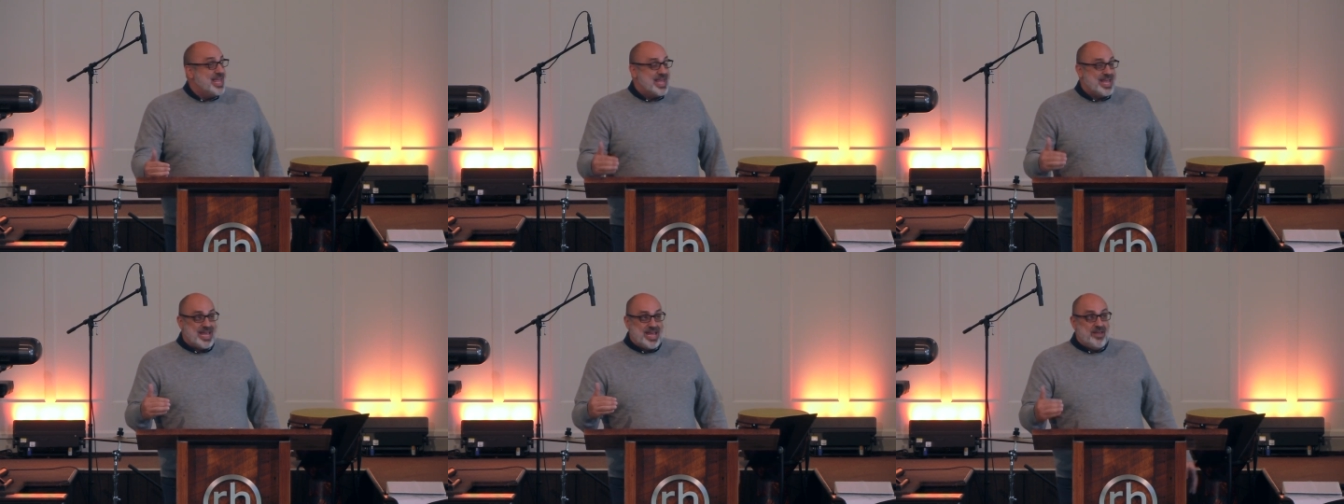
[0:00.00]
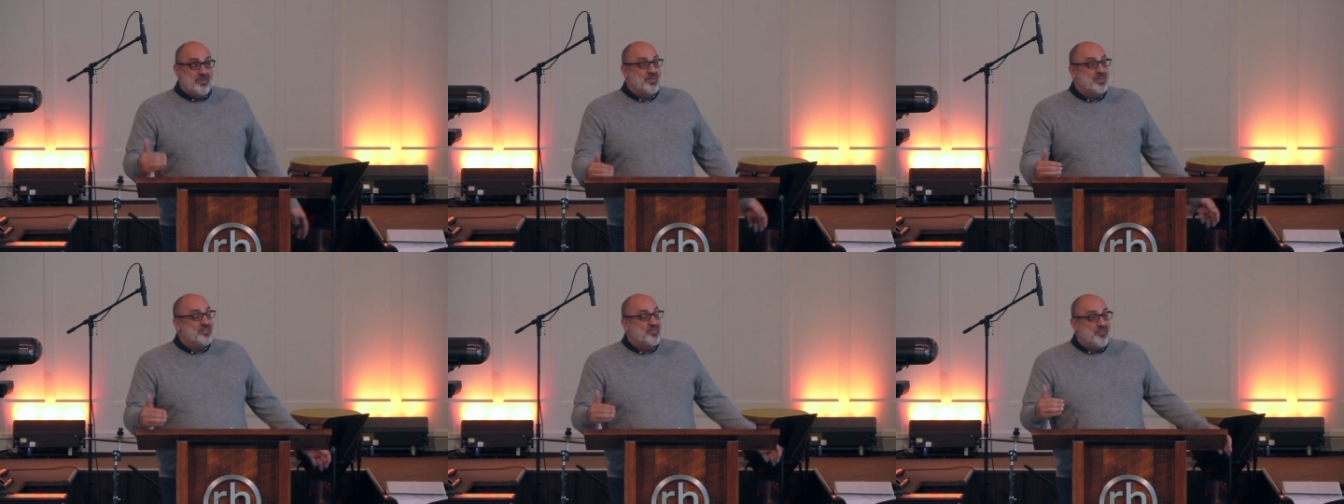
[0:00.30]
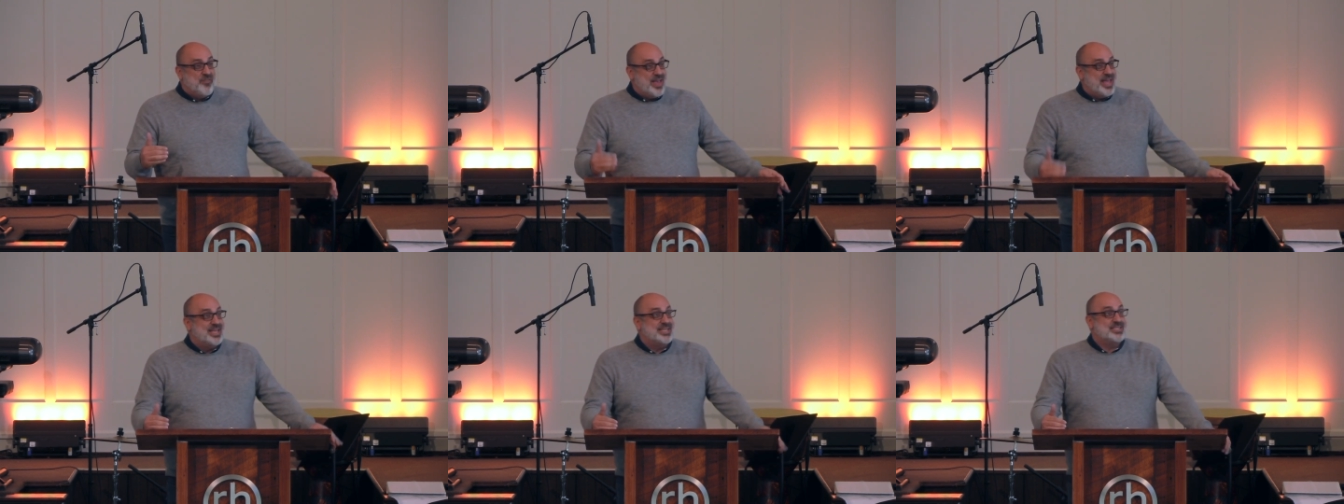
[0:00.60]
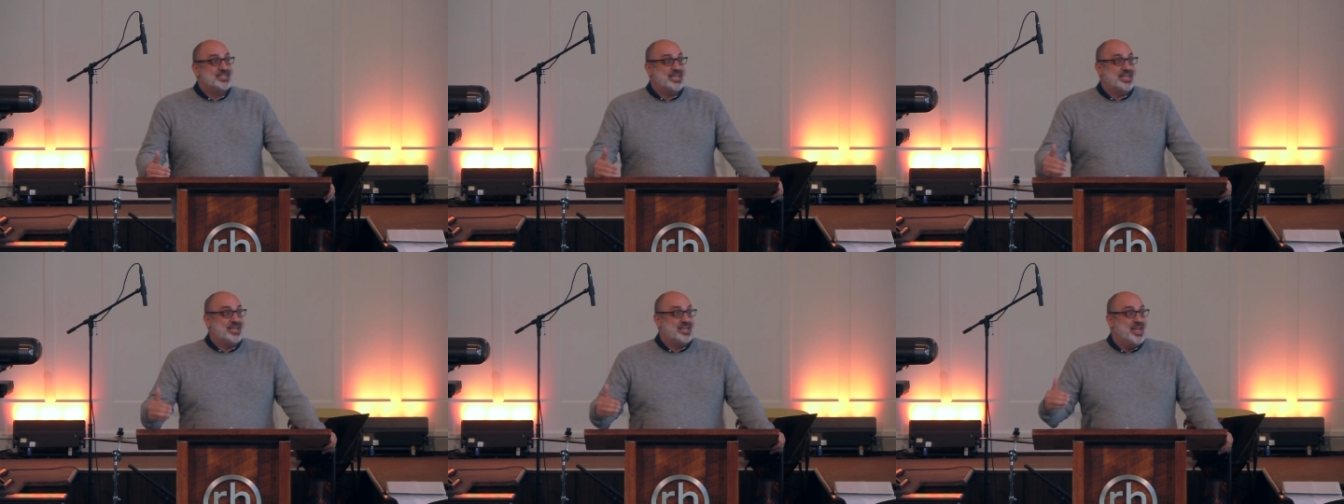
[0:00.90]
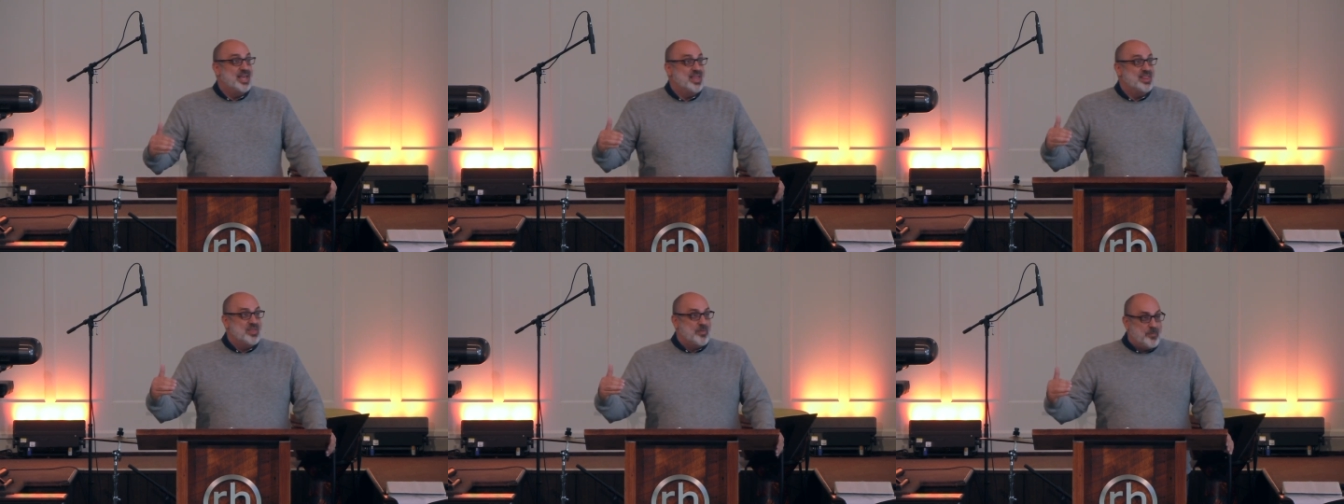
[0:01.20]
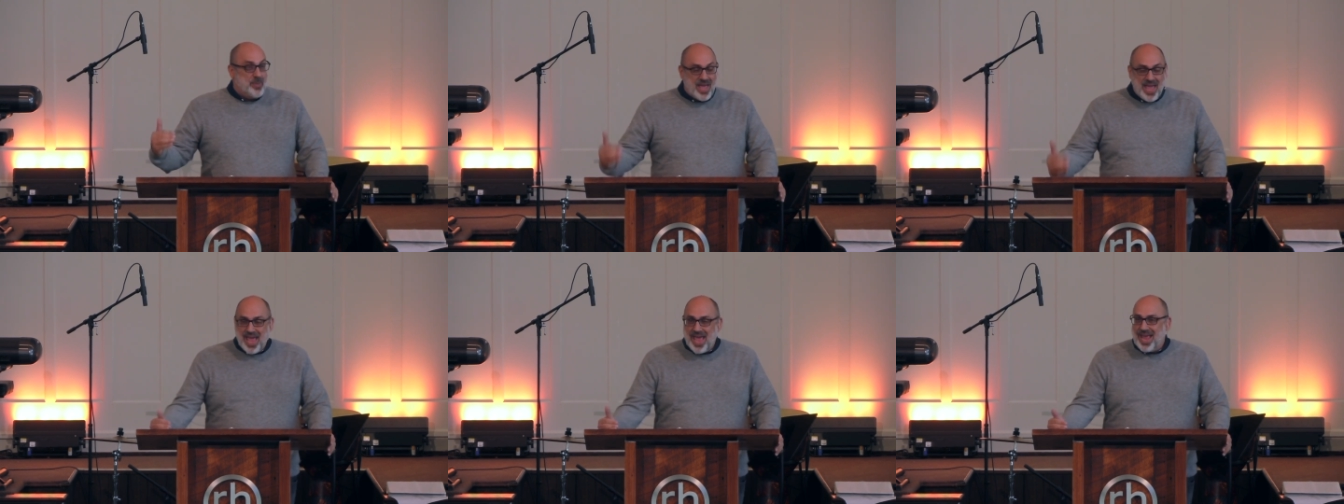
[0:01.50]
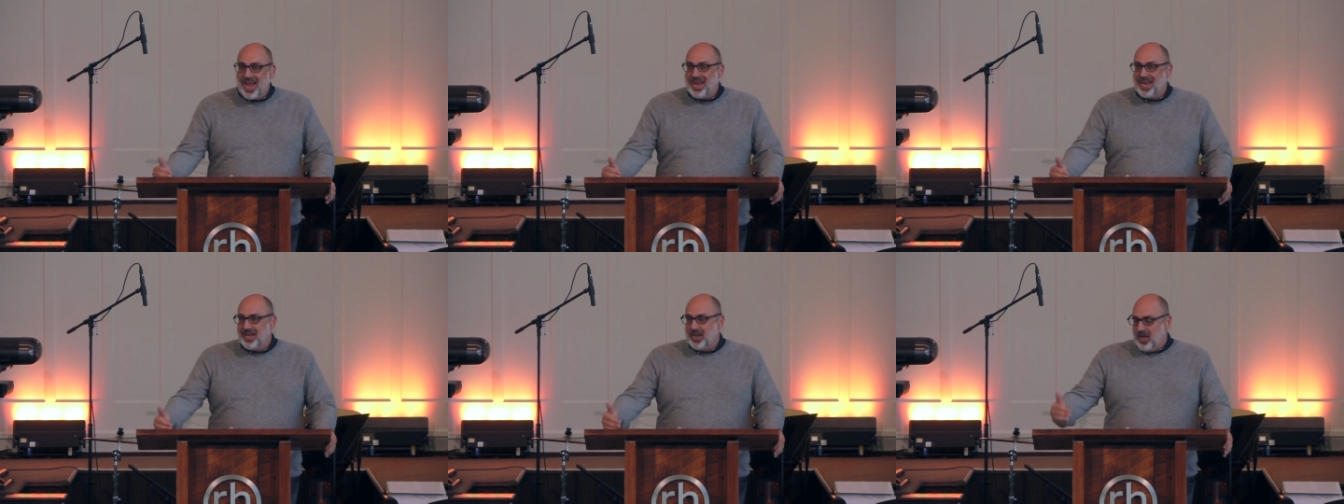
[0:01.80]
even facing the
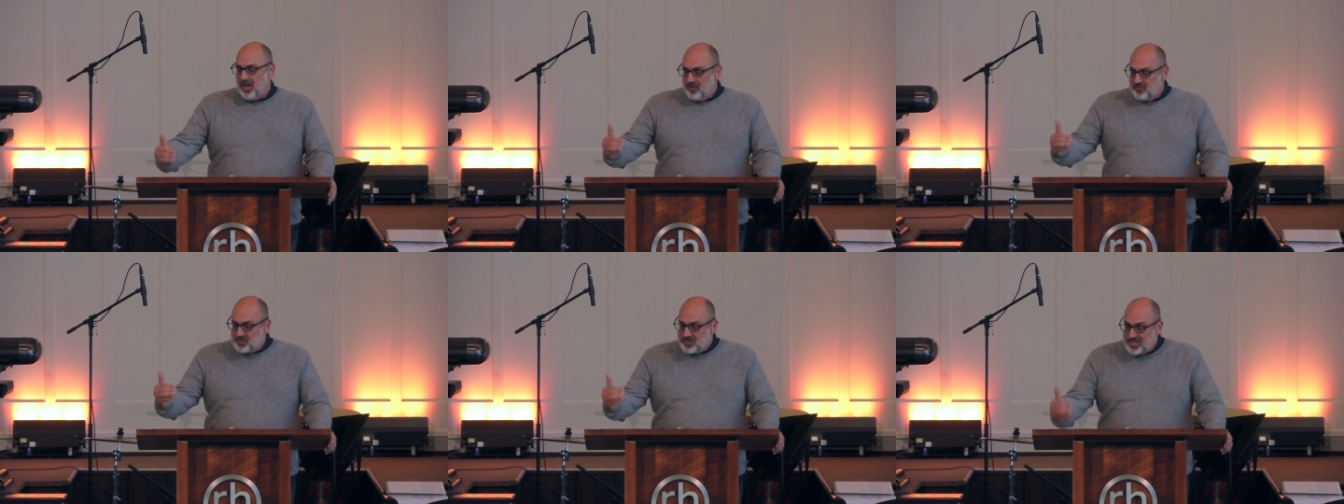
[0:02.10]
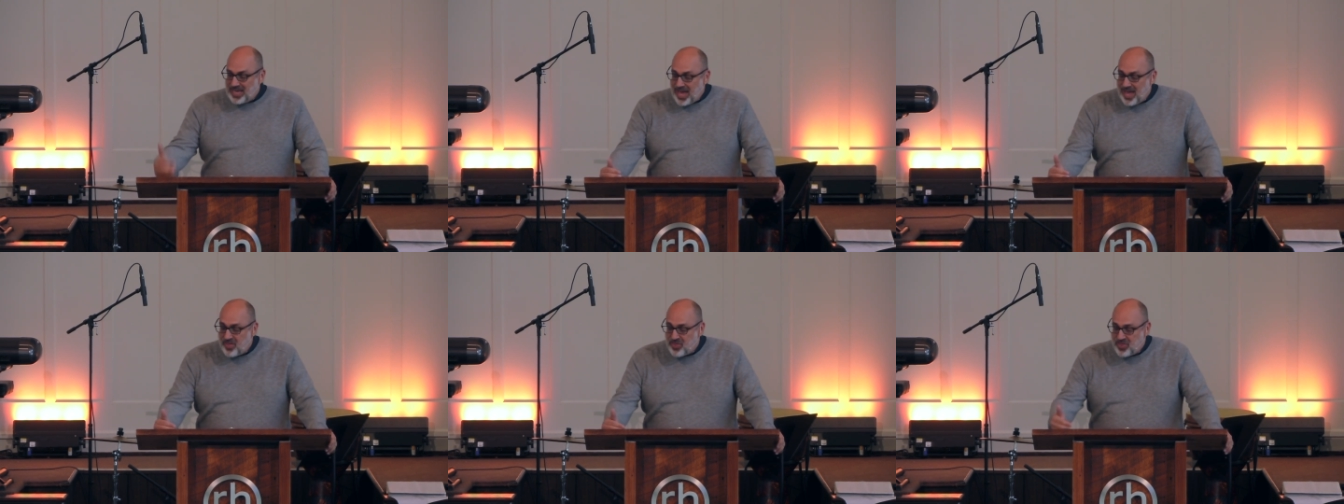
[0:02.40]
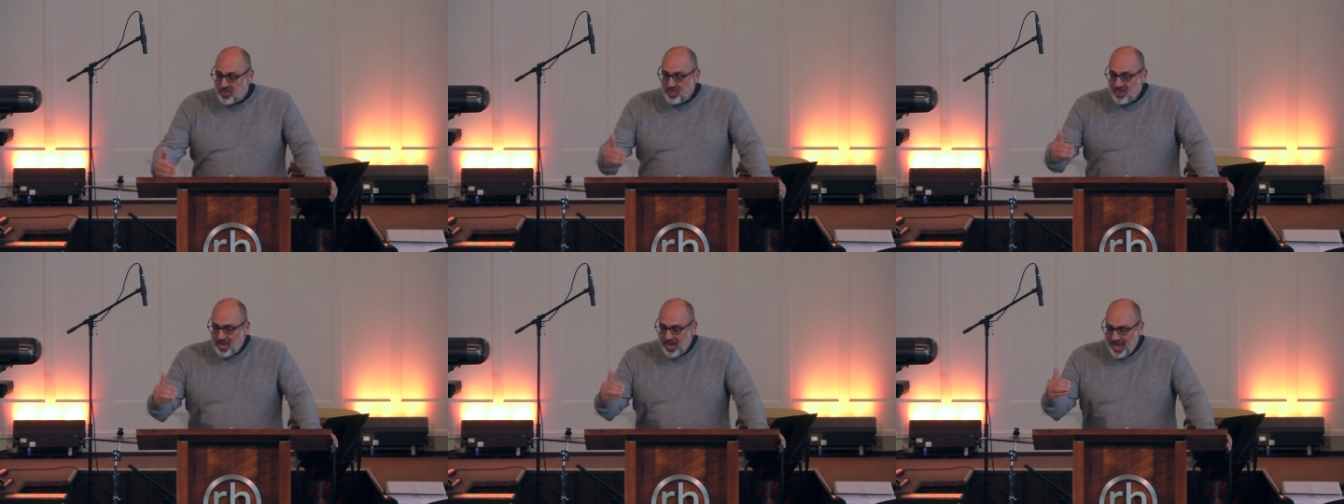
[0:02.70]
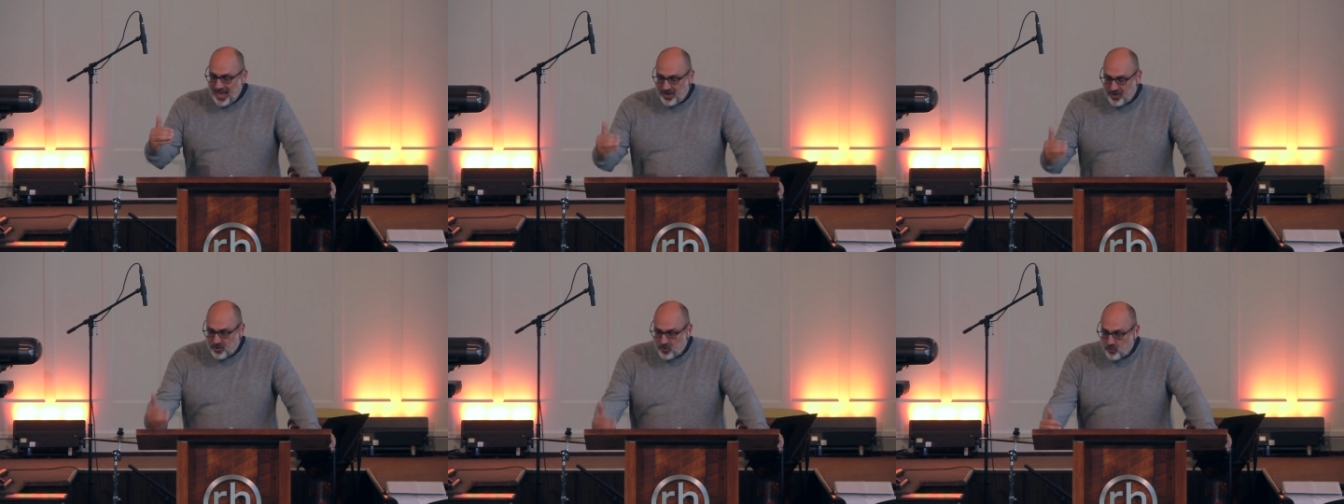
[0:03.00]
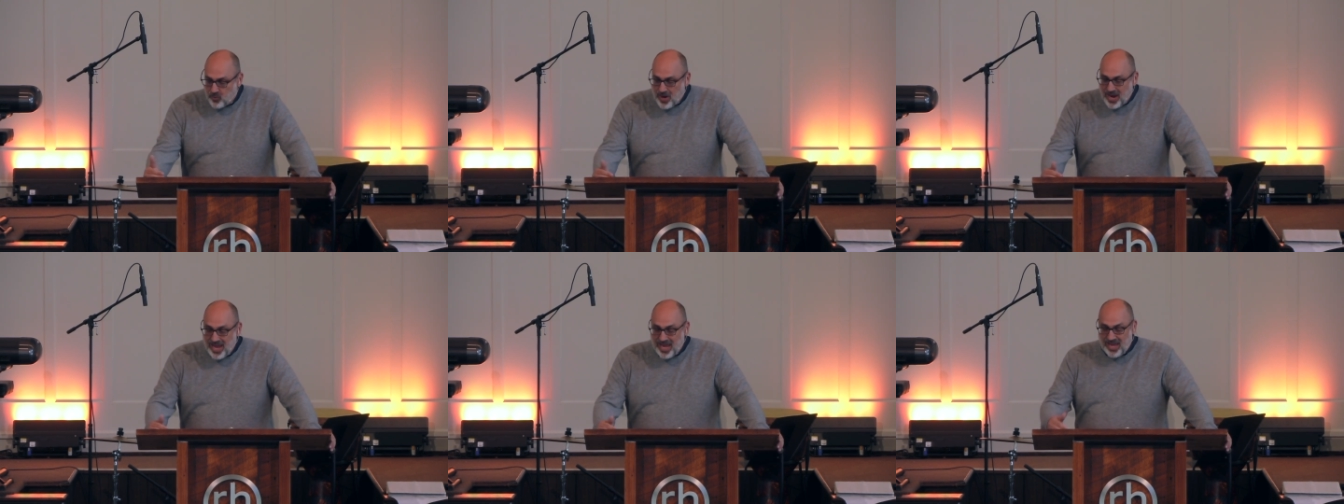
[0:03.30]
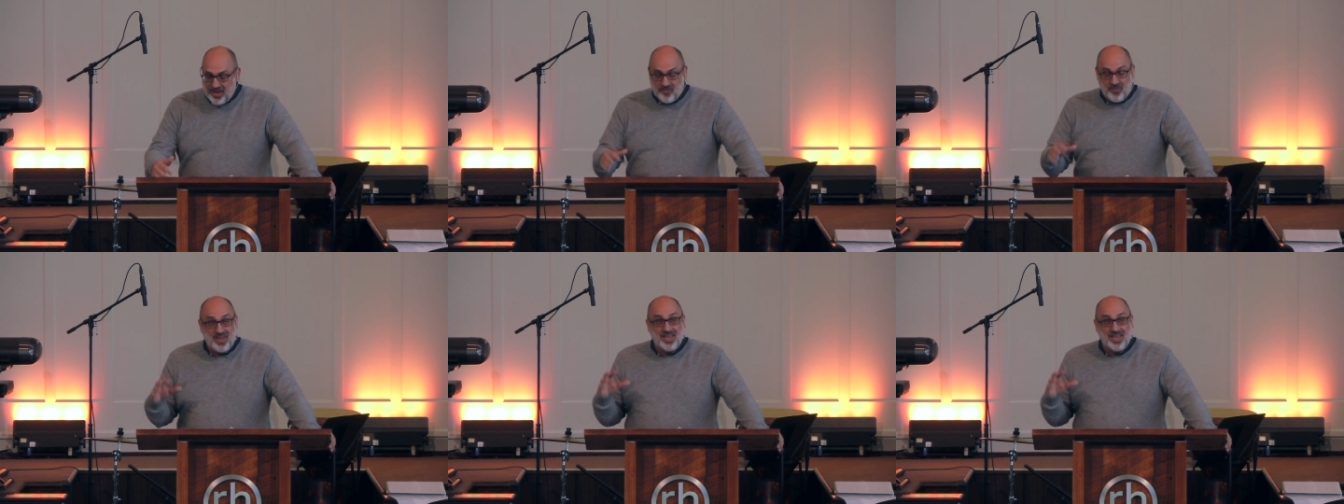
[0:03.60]
pain of death and a grave, he